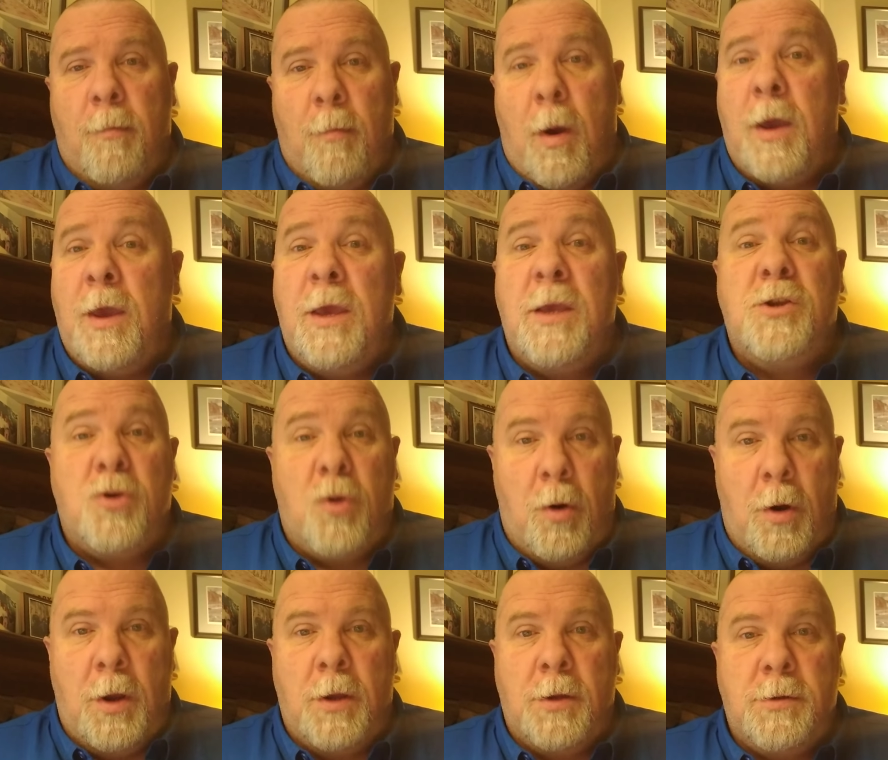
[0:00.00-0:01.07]
by His
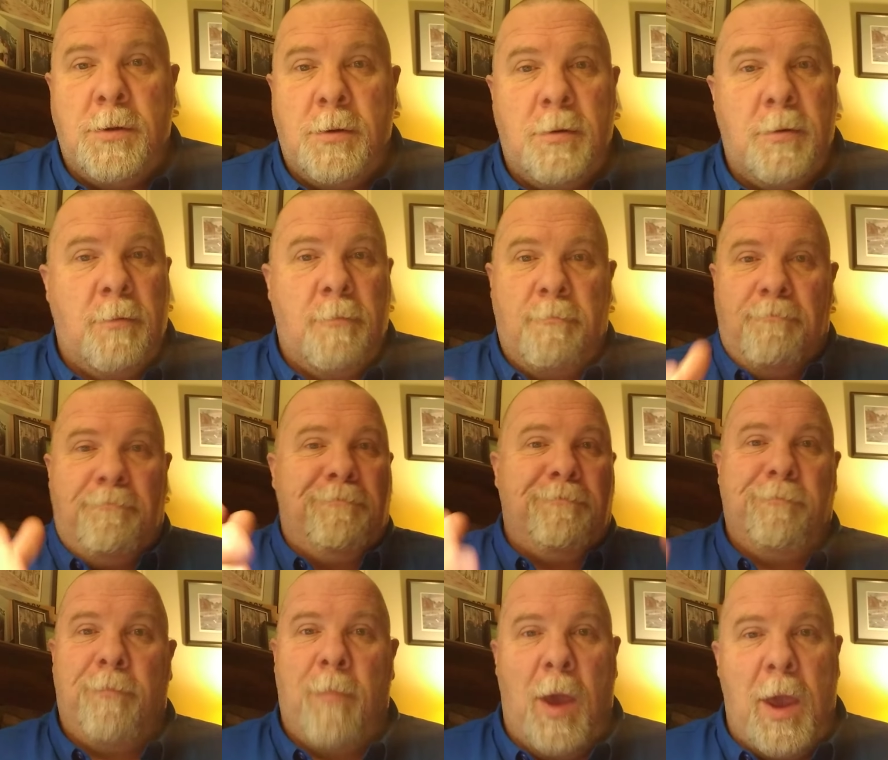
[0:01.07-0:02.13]
grace,
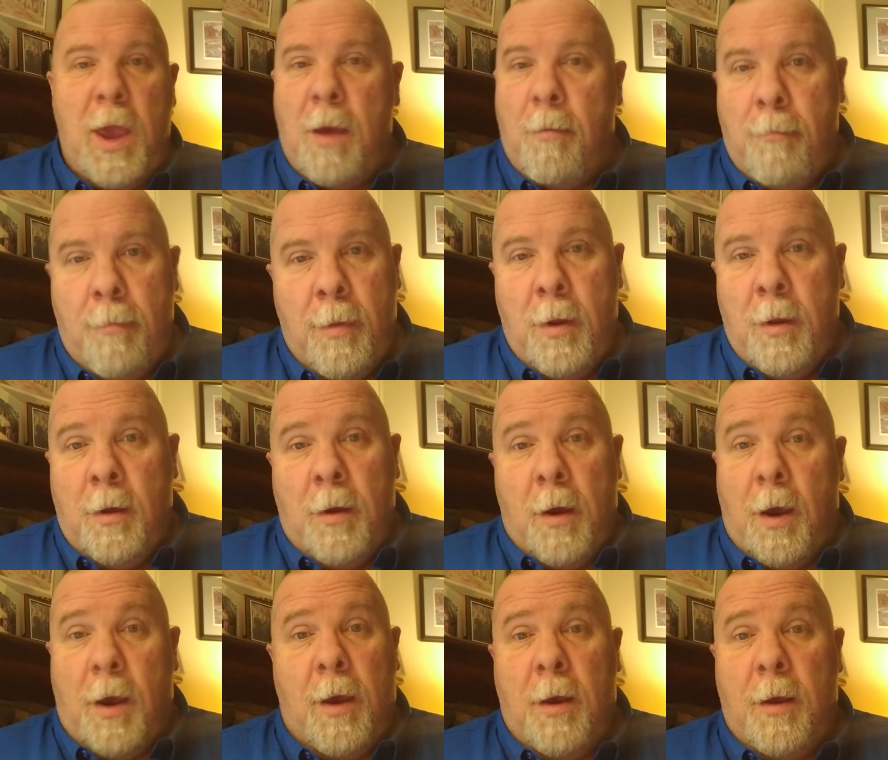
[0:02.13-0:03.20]
bam.
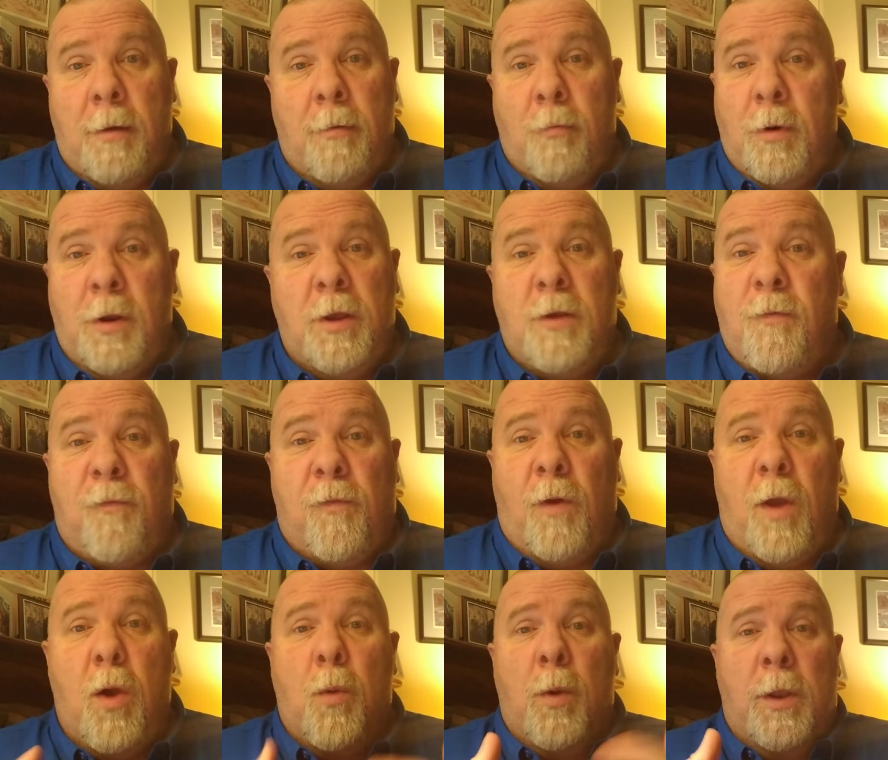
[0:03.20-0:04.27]
Uh, when it's
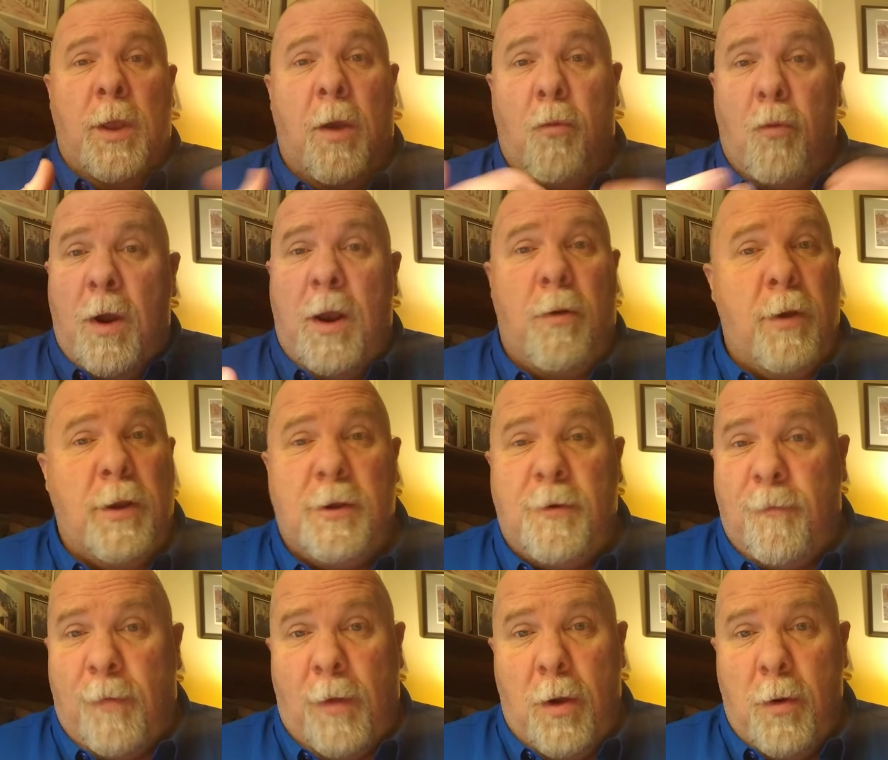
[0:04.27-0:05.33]
flowing, that rhetoric's
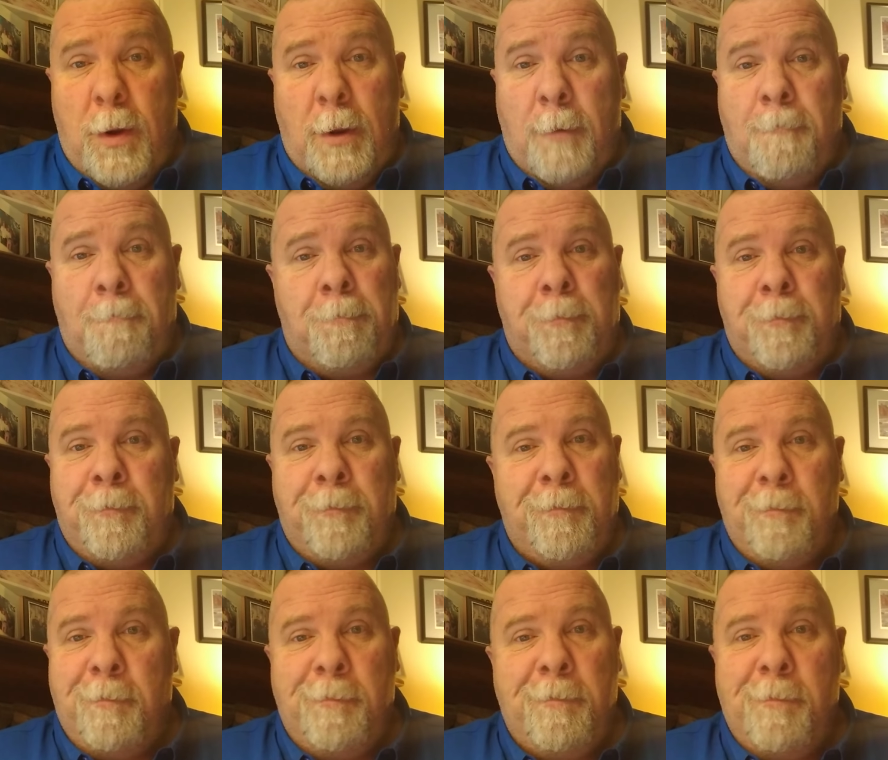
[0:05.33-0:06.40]
flowing.
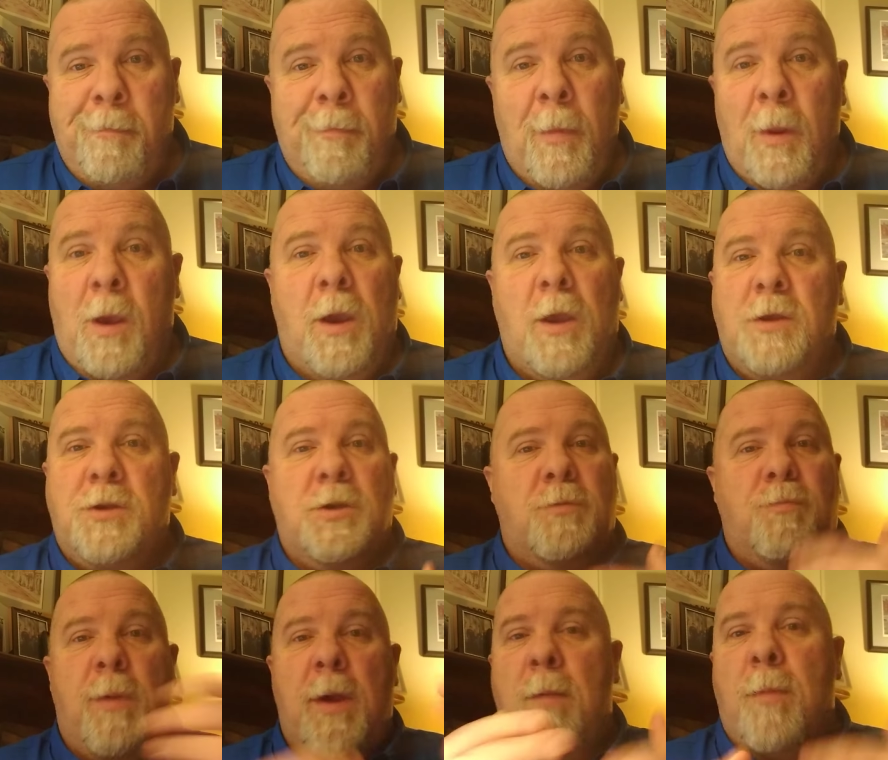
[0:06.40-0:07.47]
It's
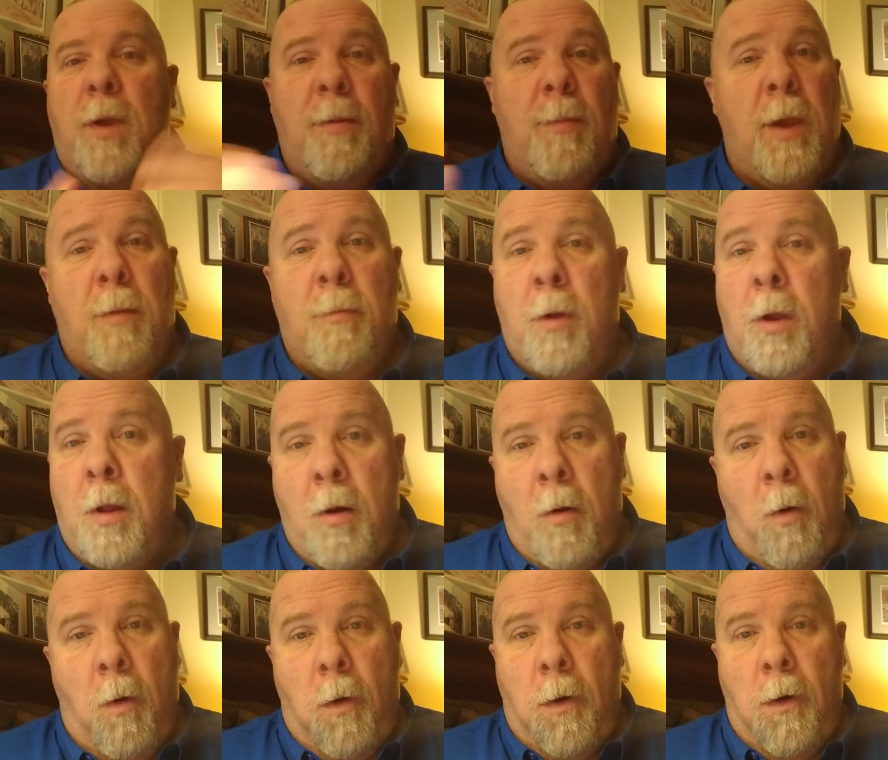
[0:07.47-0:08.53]
just bam, bam, bam.
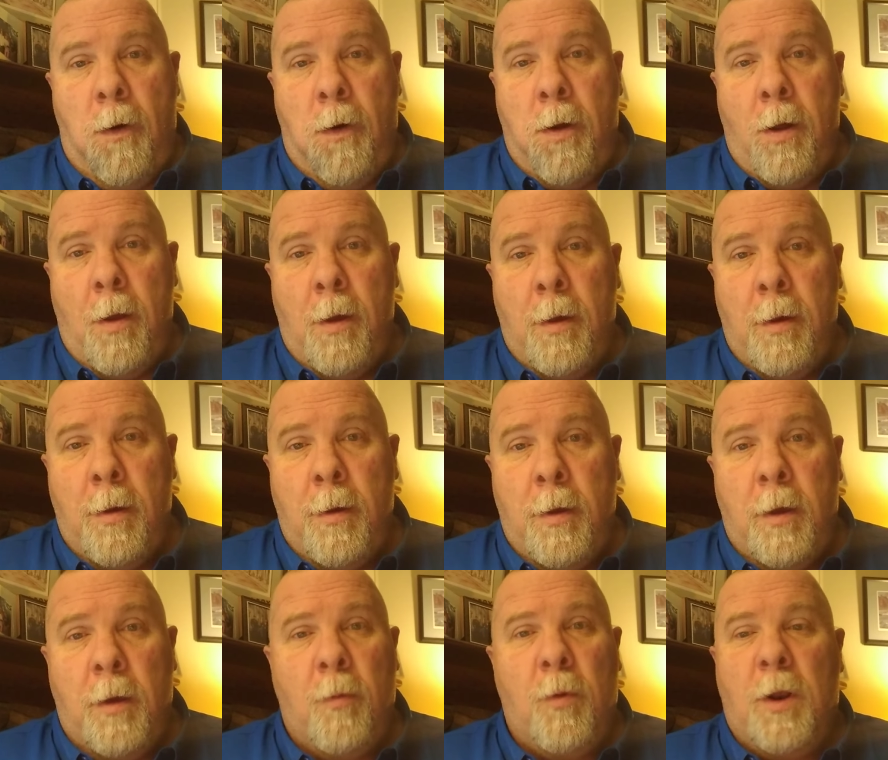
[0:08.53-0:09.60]
Huh?
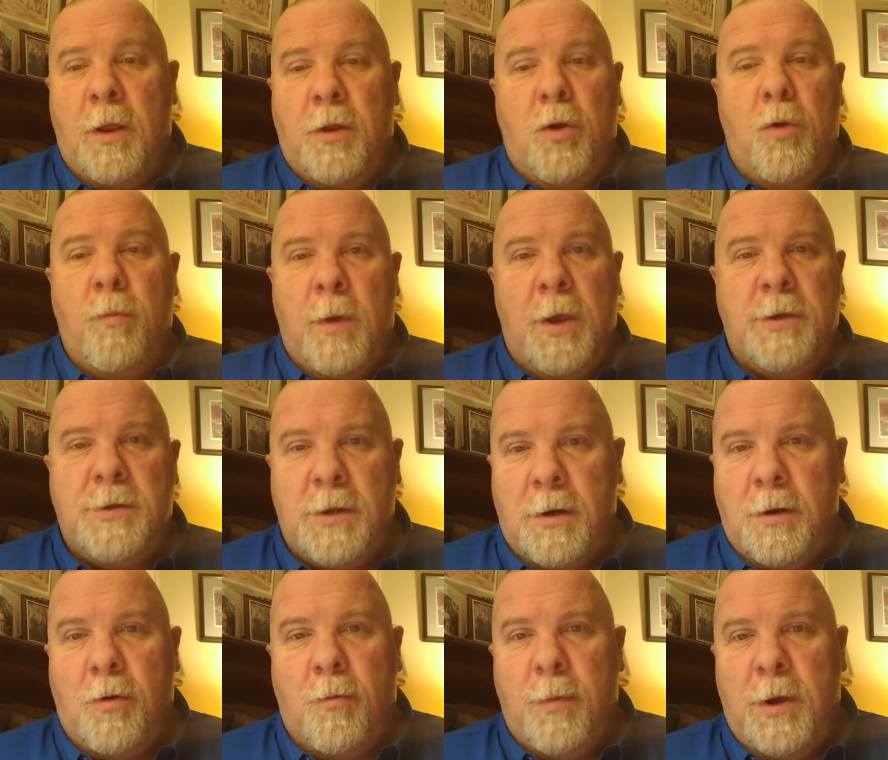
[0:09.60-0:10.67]
When I do miss it a
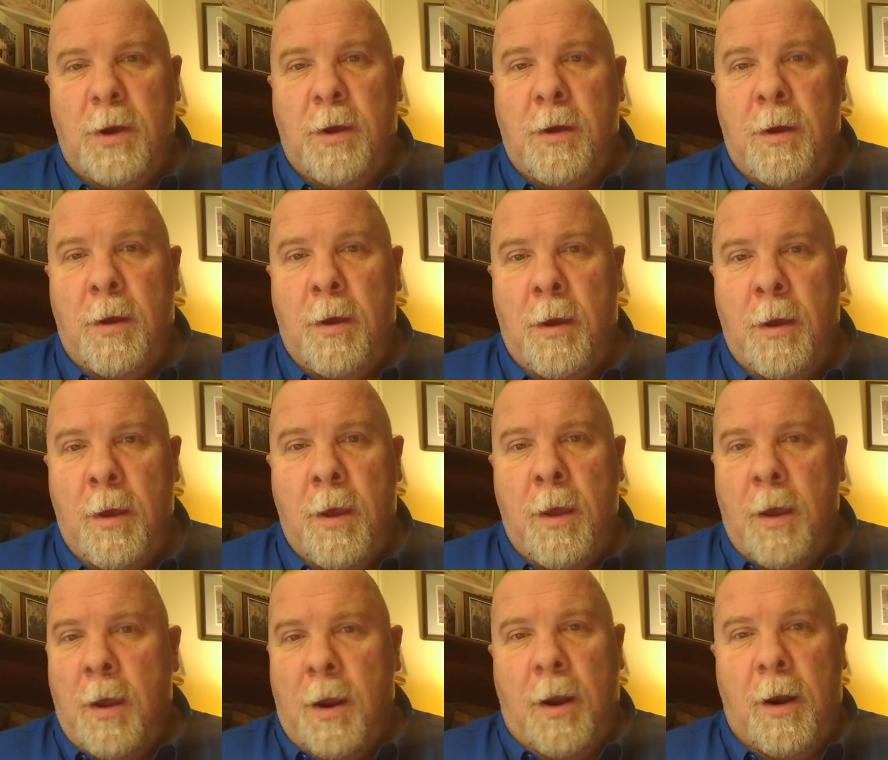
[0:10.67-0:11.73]
little bit
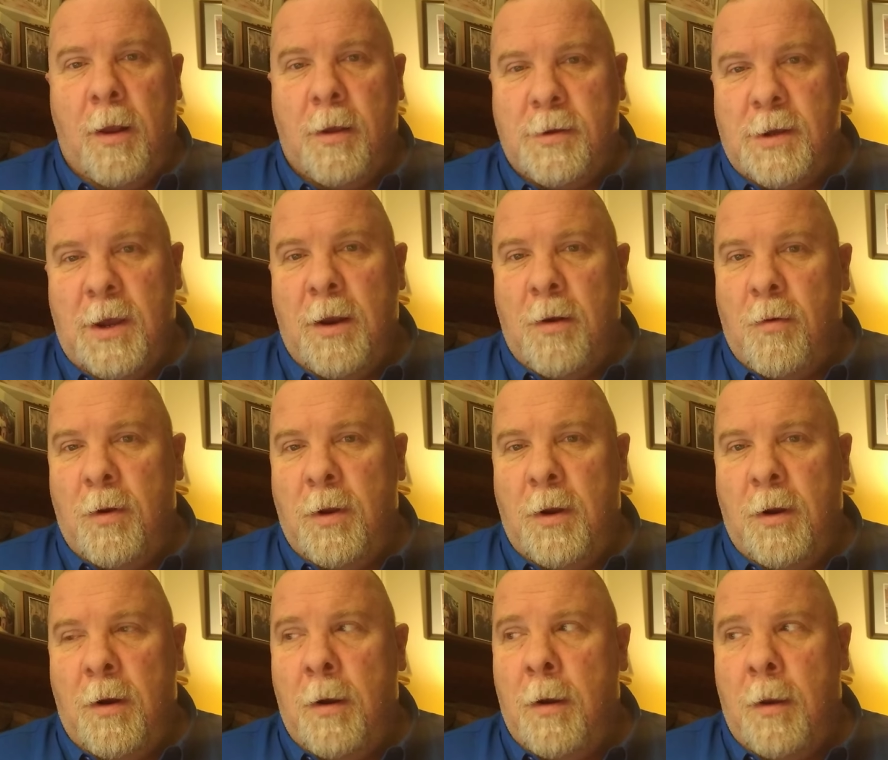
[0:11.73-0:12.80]
and I said on
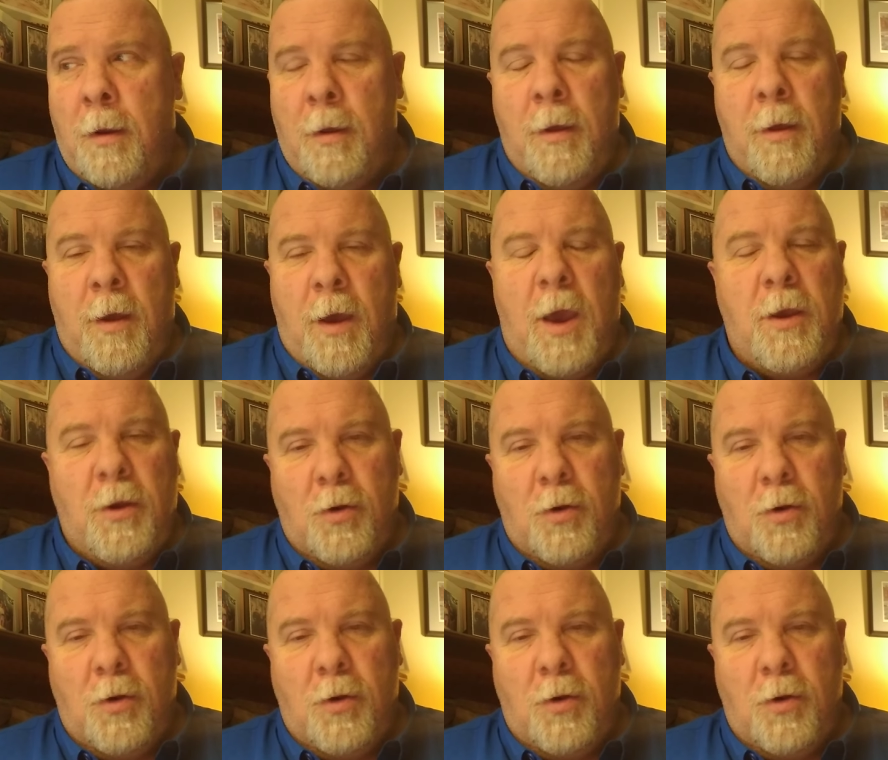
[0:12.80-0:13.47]
here, I